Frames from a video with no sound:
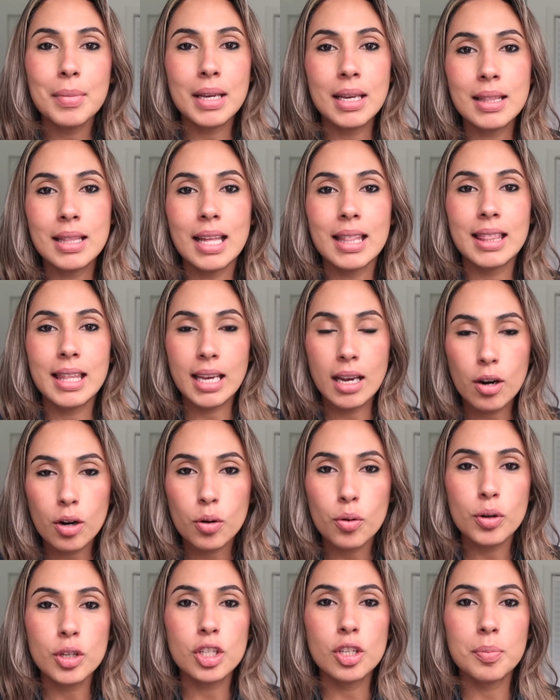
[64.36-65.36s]
mean that they are
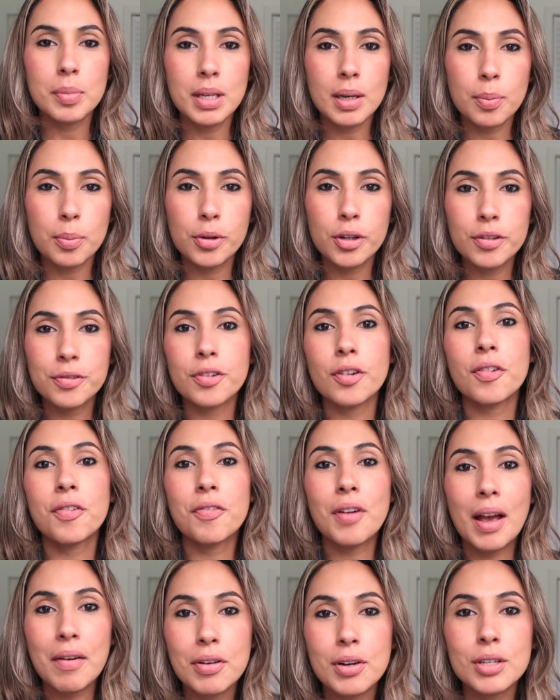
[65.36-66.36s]
going to be approved for
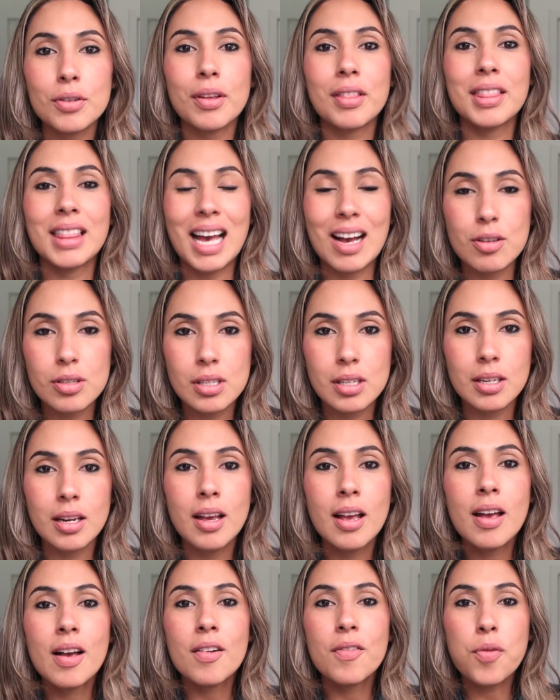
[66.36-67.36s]
500,000
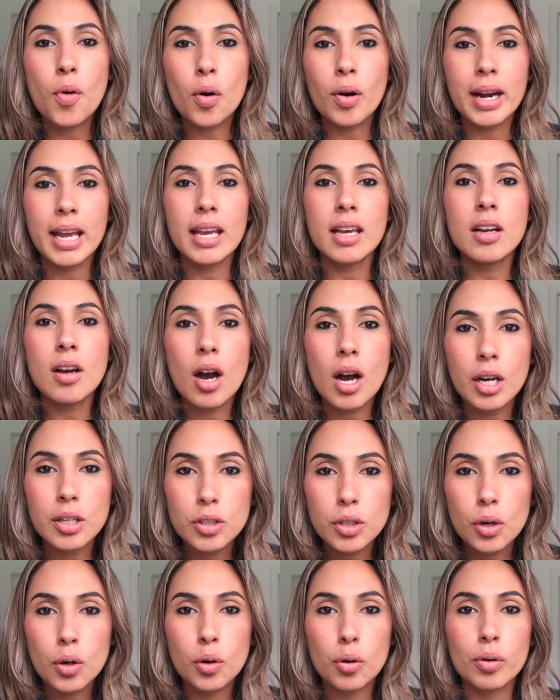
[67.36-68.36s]
for a
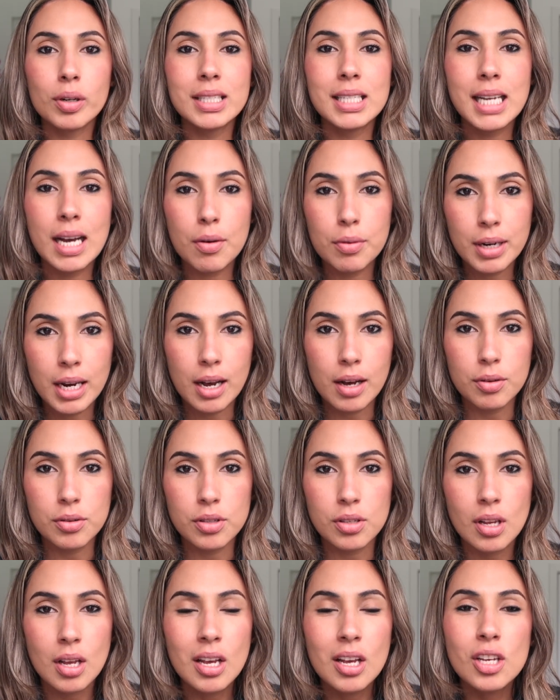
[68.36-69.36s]
condo or a
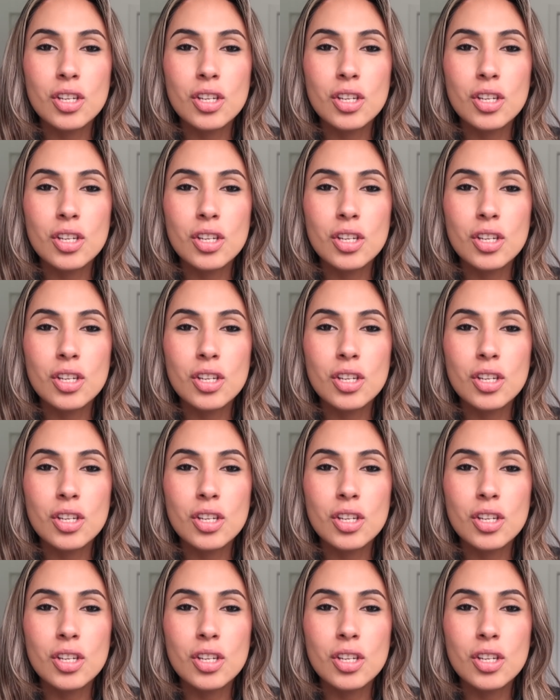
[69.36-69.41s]
townhouse.